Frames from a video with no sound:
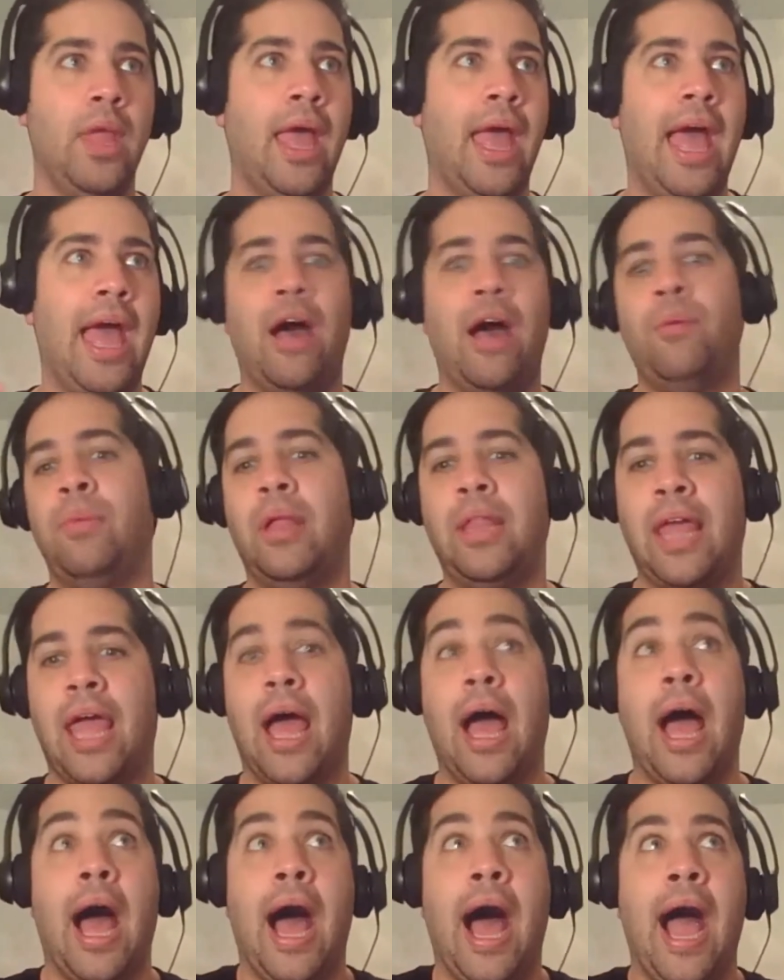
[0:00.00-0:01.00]
How
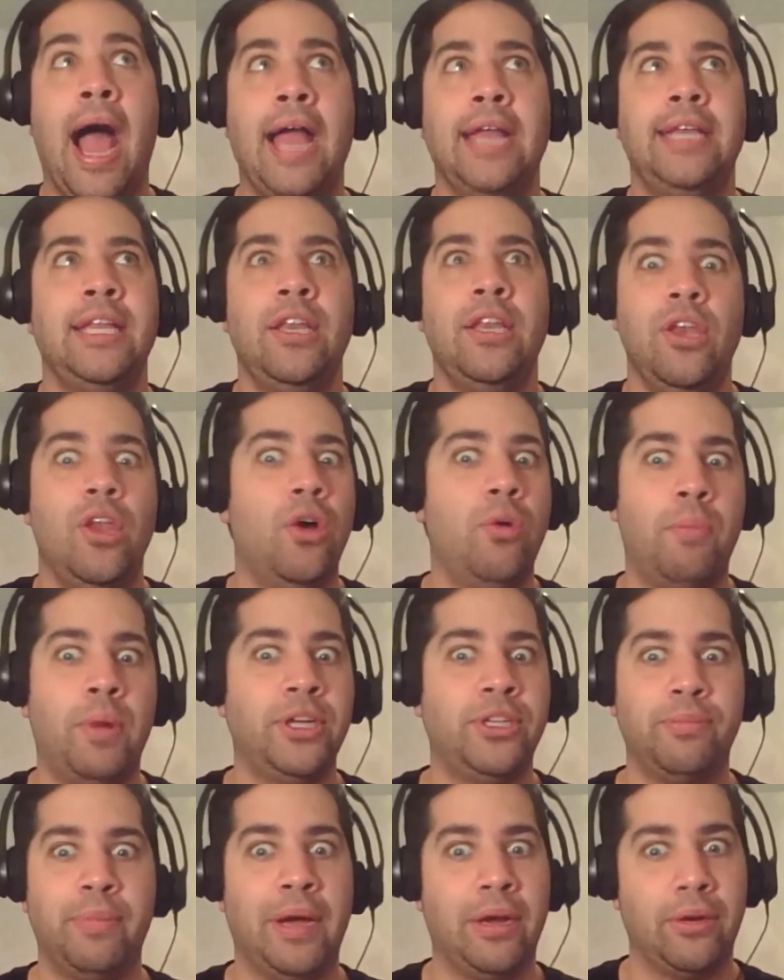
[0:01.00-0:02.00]
like I didn't know
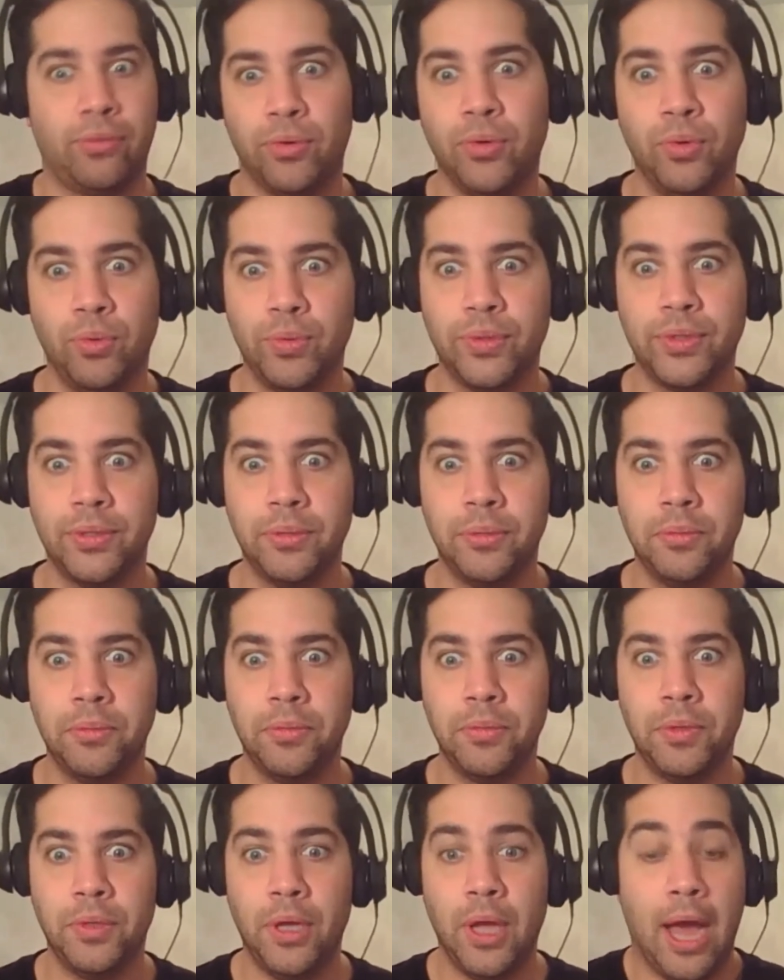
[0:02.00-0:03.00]
much about Groot.
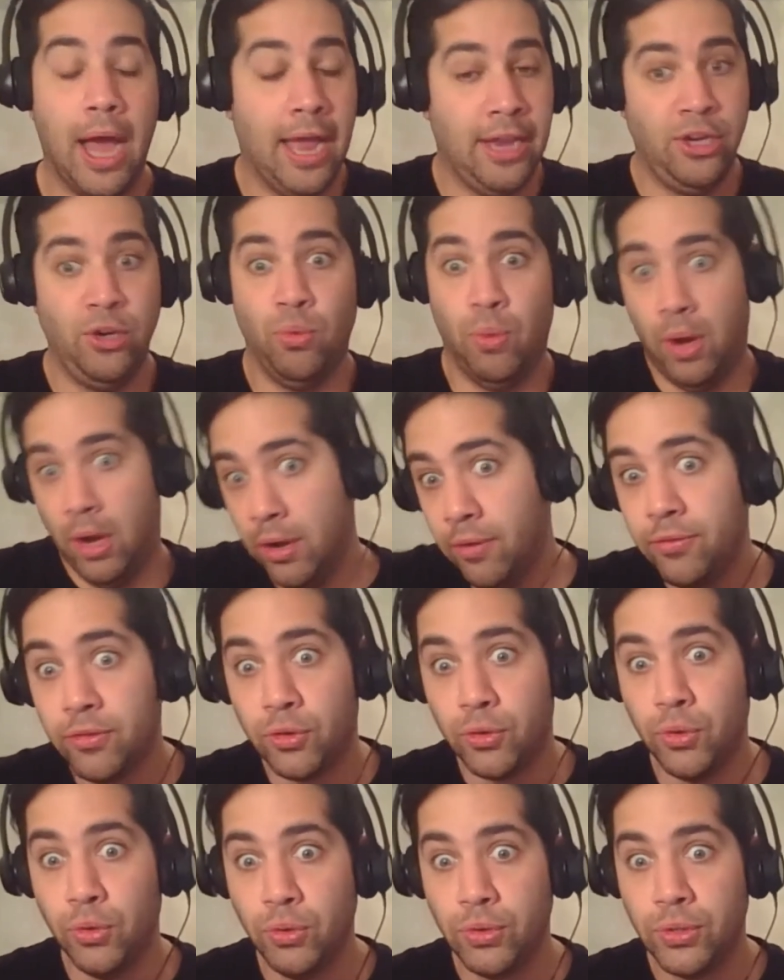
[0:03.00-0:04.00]
I knew of
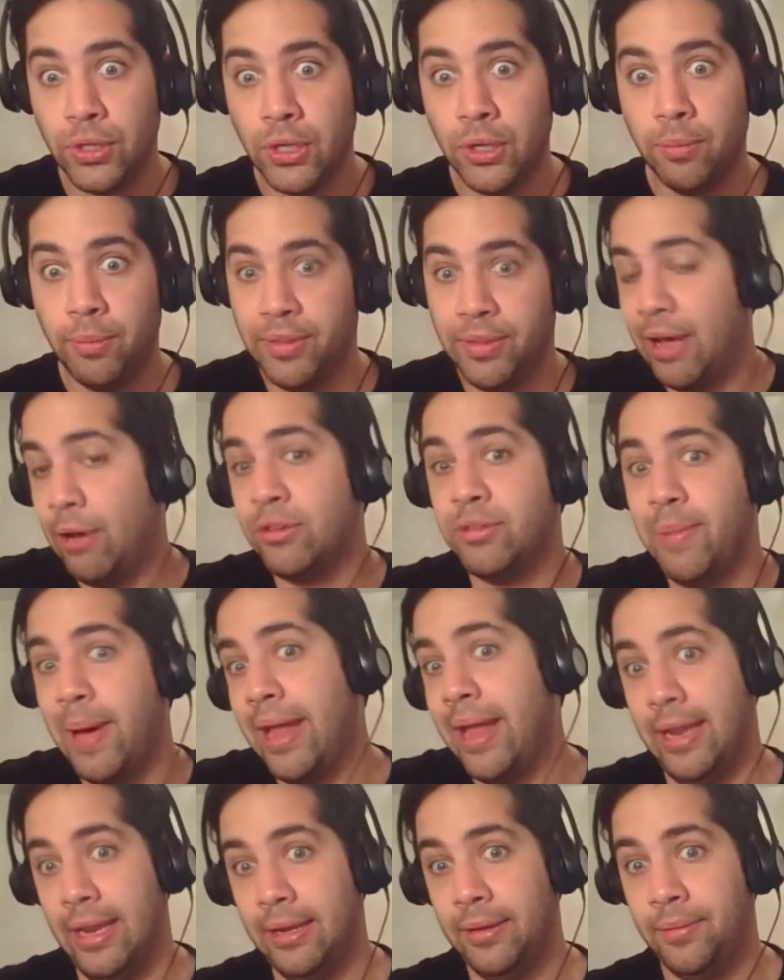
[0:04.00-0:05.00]
Groot, but that was
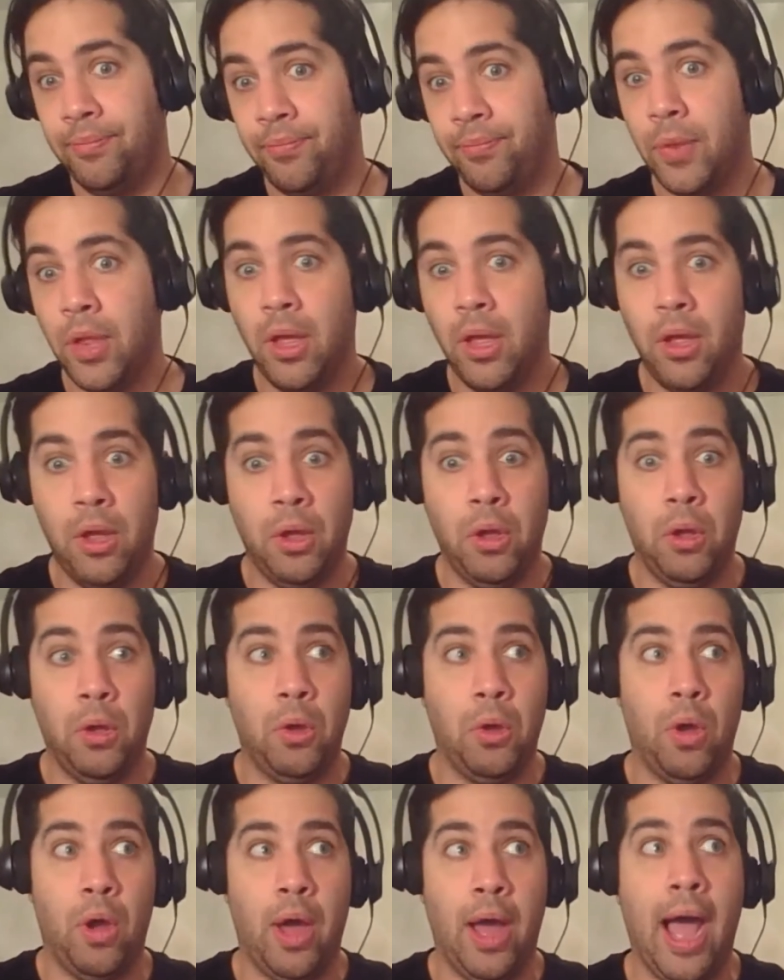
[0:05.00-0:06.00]
about it.
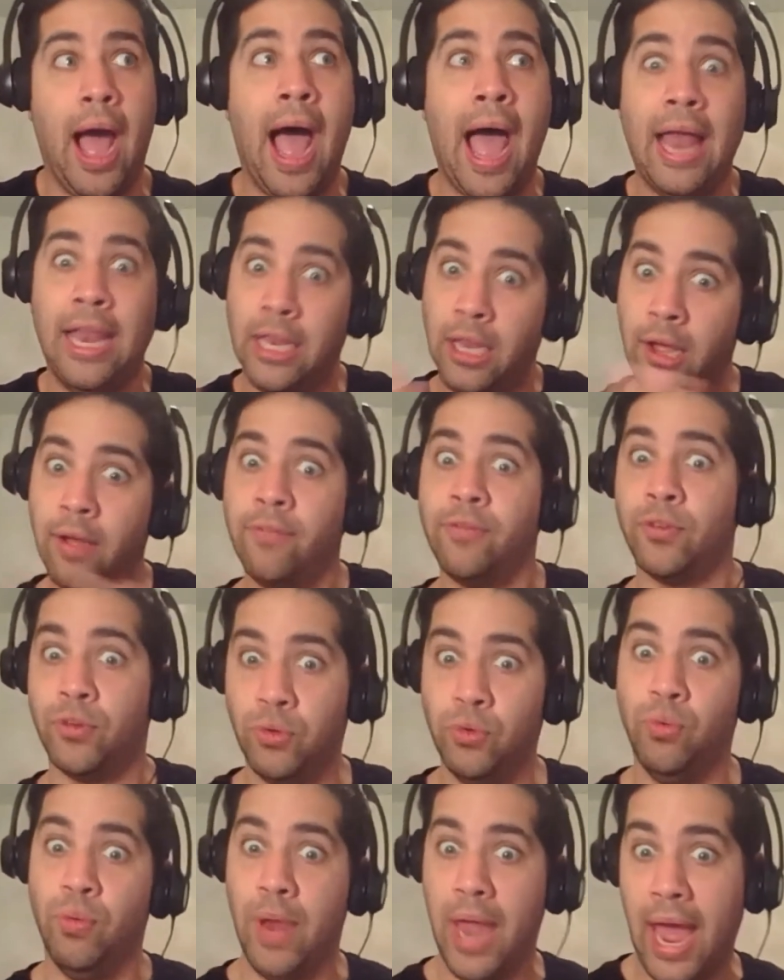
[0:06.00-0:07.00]
I love
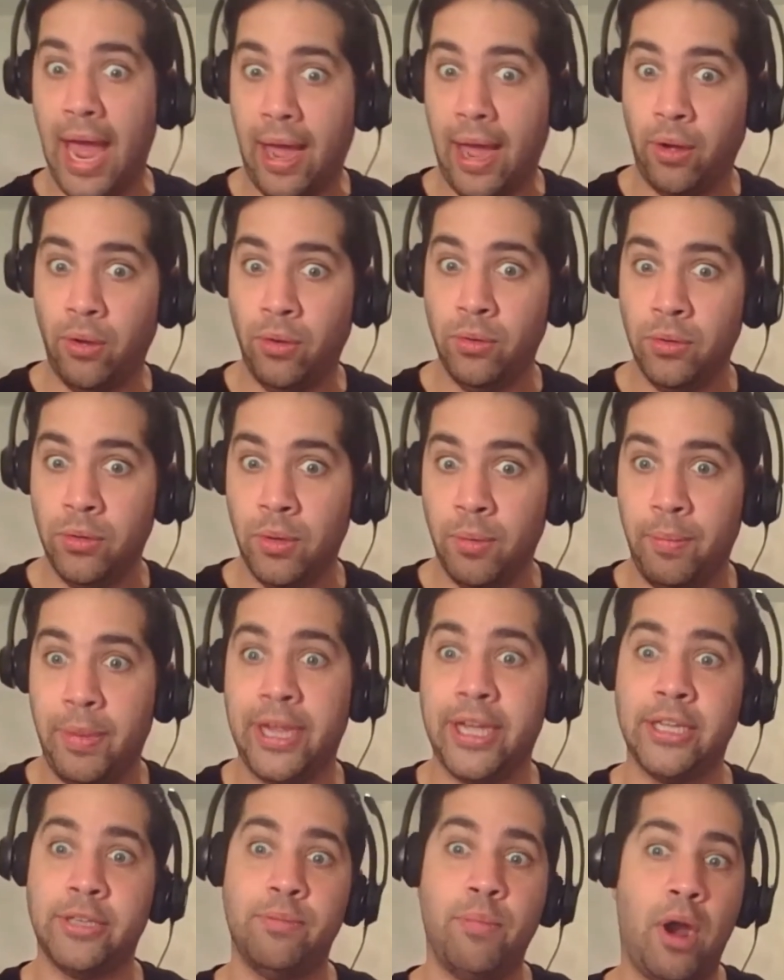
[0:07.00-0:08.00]
Groot now
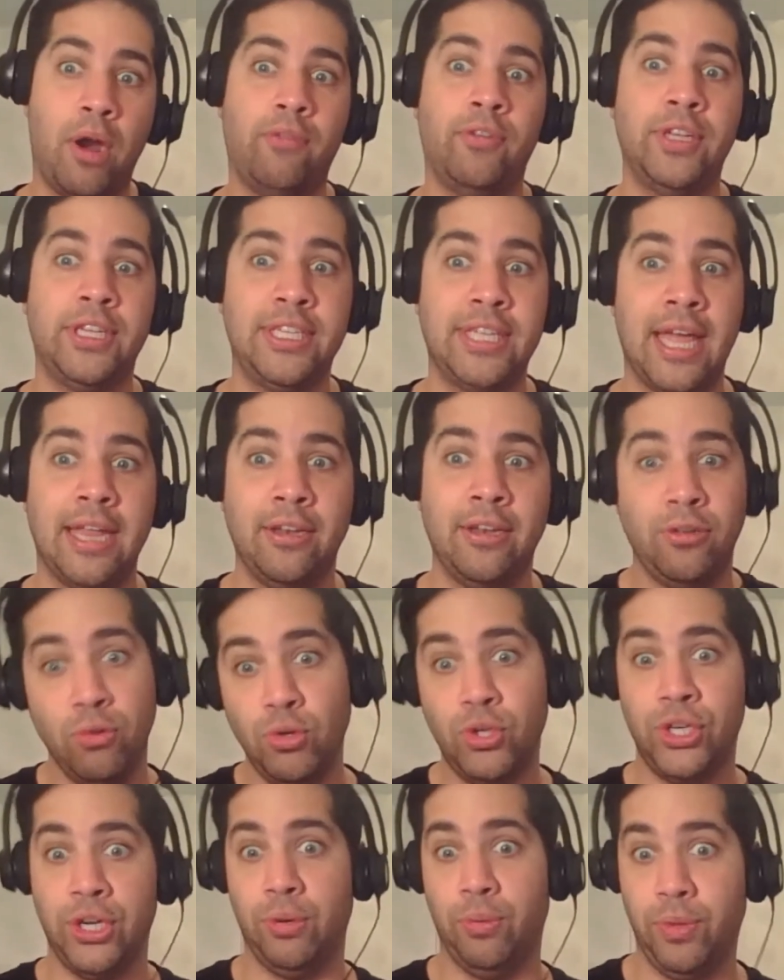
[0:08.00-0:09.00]
because Marvel decided to
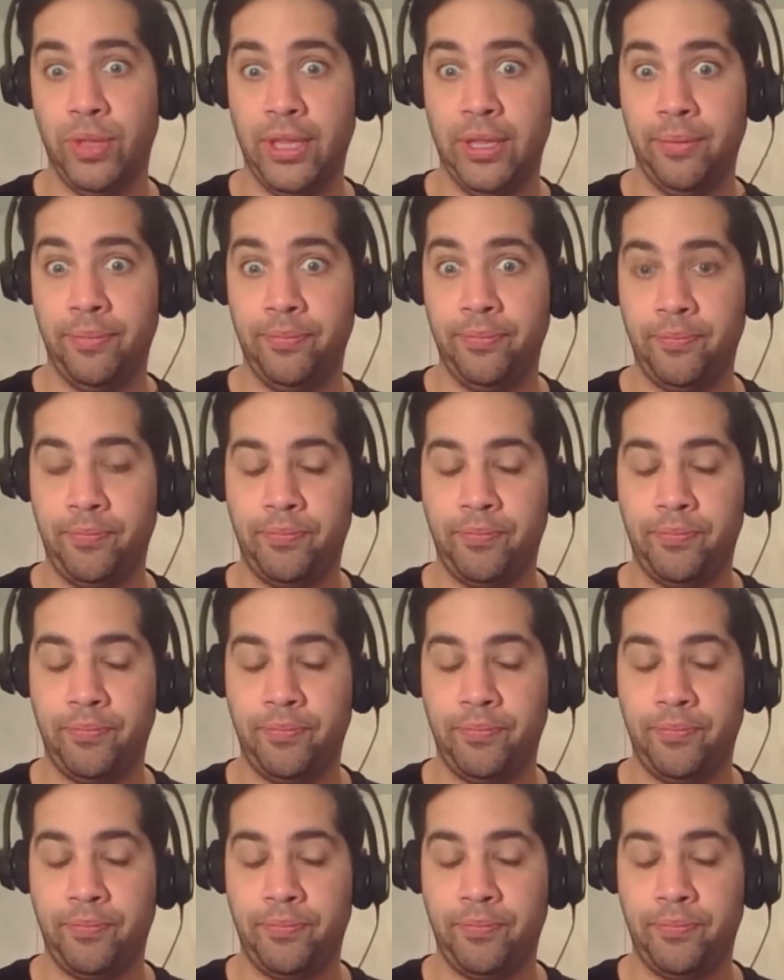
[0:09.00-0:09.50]
do shit with it.